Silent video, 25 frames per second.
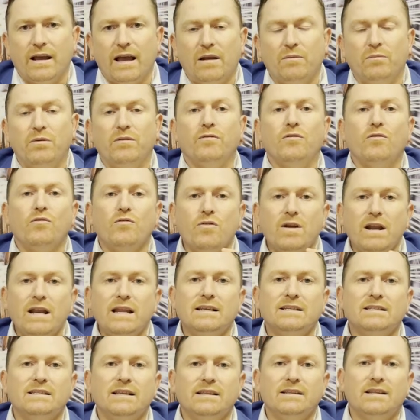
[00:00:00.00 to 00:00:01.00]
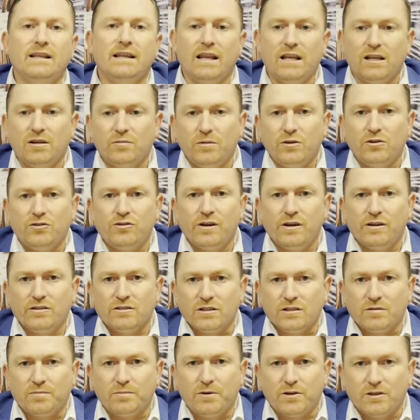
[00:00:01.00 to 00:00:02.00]
And we've already said that
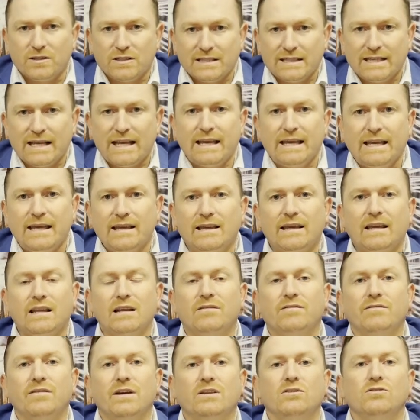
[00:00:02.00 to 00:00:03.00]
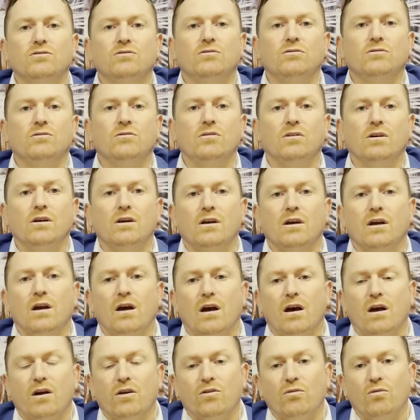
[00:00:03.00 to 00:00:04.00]
endometriosis per se can affect your
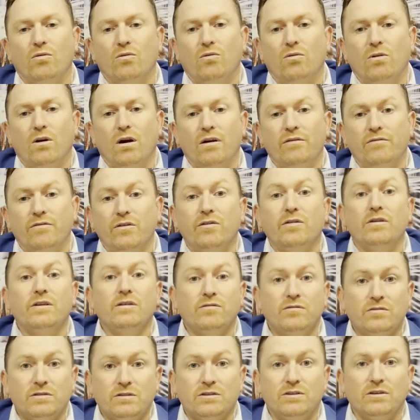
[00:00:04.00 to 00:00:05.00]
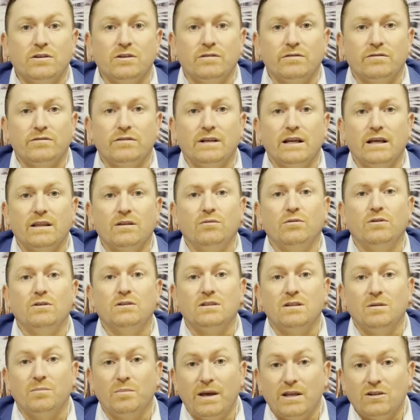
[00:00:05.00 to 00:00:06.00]
ovarian reserve. In other
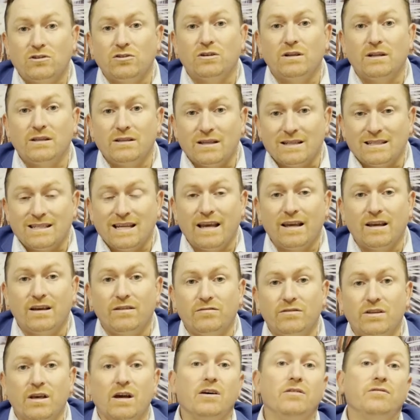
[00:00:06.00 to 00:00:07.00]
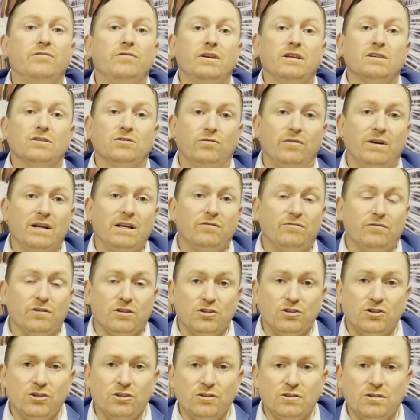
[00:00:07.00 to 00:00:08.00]
words, the petrol in the tank of the ovary is already
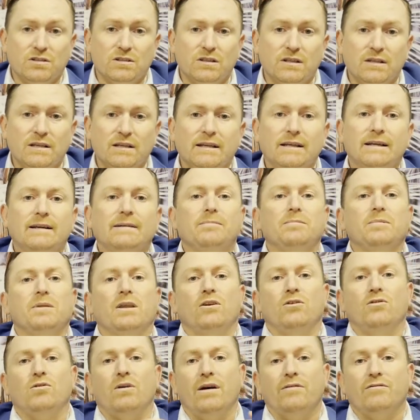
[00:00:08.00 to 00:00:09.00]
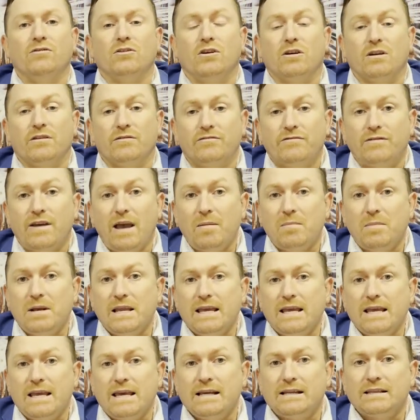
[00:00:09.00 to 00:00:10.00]
reduced. You haven't got a family
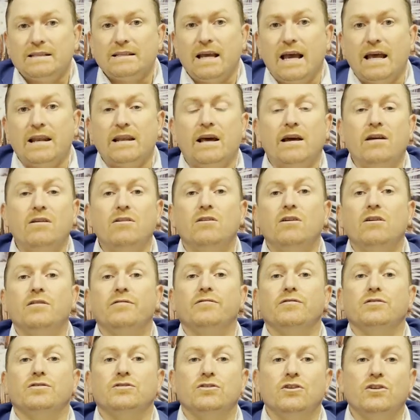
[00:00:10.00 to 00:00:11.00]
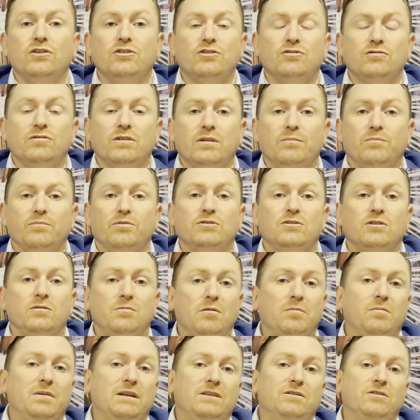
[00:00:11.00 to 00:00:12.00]
yet, and now you go for surgery,
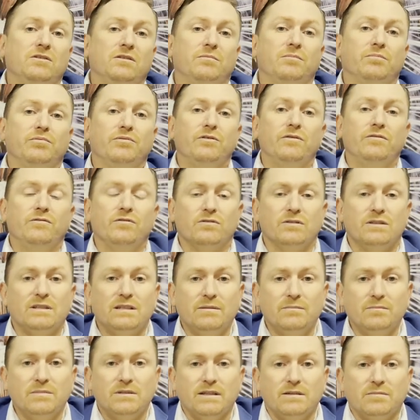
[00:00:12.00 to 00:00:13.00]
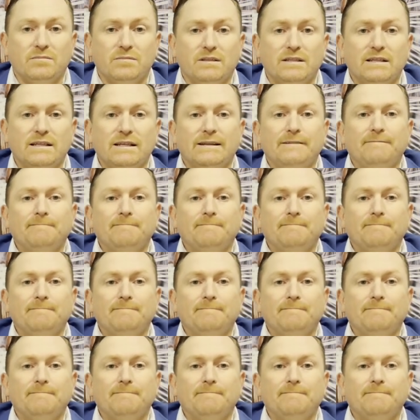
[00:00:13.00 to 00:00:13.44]
presumably to improve your symptoms.